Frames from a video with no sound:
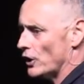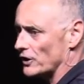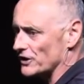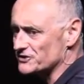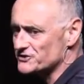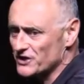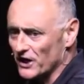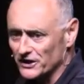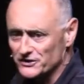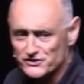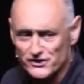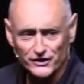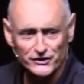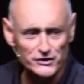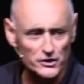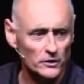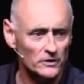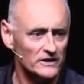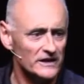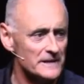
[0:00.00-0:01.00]
are touching
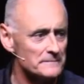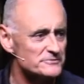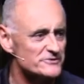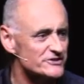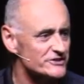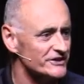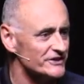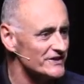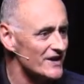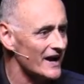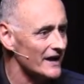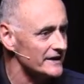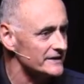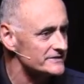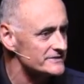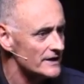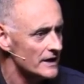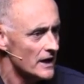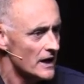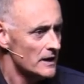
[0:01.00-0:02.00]
your lips
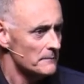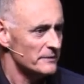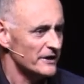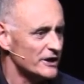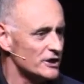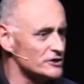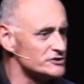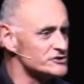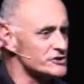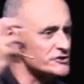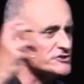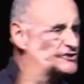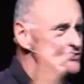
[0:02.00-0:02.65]
tonight, because your